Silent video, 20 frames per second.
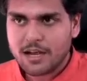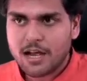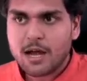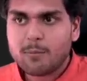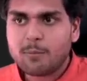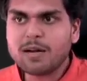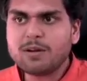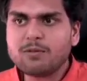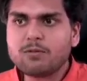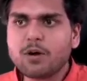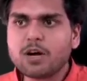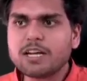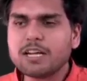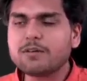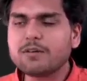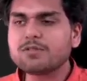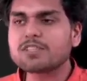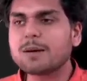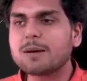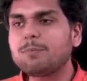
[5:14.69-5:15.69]
But what if,
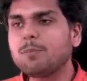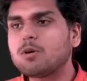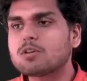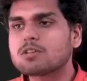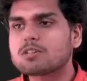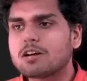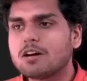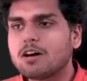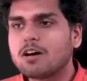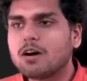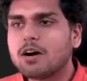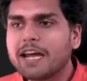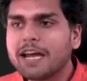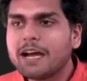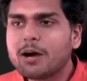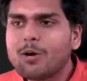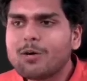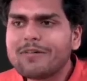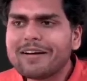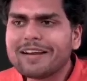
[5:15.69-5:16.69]
suppose,
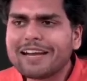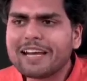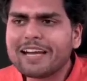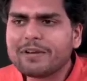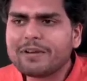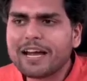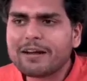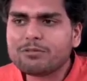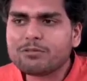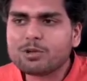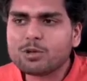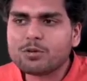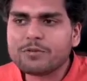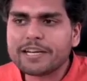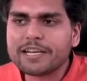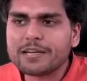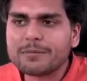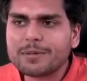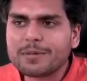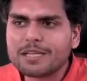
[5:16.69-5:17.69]
over here we have two
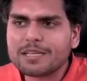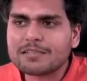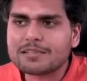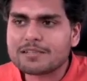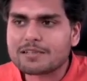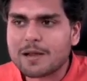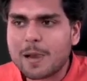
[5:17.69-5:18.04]
variables,